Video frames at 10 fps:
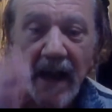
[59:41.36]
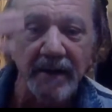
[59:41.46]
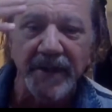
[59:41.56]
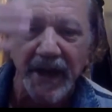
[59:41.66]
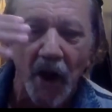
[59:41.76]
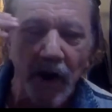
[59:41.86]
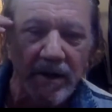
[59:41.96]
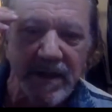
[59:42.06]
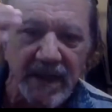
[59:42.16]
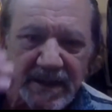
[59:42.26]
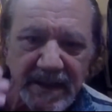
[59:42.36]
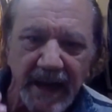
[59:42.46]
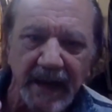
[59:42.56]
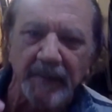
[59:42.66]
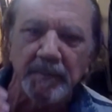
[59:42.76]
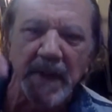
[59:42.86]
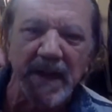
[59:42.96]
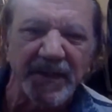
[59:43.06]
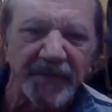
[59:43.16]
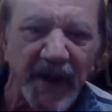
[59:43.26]
of the artistic
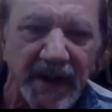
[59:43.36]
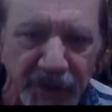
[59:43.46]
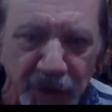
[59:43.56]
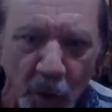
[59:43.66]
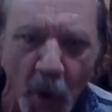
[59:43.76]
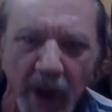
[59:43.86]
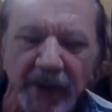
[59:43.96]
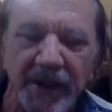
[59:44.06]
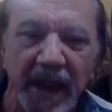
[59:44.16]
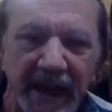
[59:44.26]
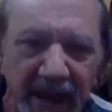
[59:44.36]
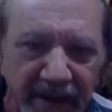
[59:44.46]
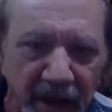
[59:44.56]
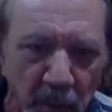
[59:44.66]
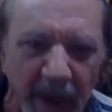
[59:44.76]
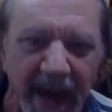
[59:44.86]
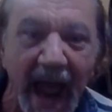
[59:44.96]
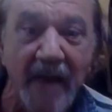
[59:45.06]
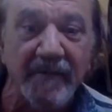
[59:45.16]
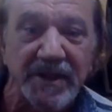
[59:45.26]
misfit toy thinking that we
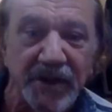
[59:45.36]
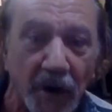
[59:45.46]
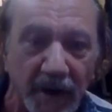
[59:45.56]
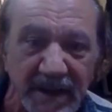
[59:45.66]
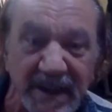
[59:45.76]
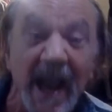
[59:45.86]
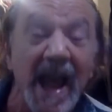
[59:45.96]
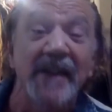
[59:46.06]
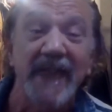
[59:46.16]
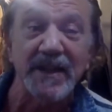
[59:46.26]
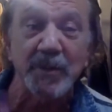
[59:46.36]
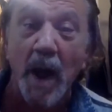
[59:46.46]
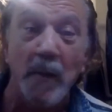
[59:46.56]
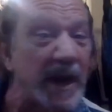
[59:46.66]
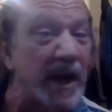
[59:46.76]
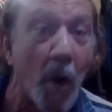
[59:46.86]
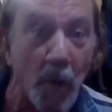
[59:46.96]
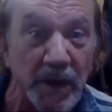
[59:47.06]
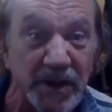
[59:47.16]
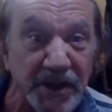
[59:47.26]
have as artists. That's why we
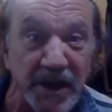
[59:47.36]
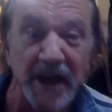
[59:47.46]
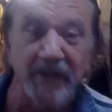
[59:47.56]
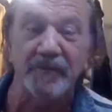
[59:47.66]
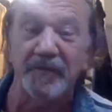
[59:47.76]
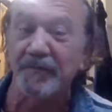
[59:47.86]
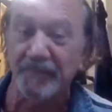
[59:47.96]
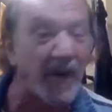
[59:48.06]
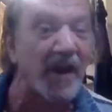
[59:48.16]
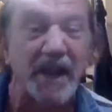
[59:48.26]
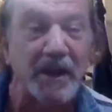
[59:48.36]
always need fucking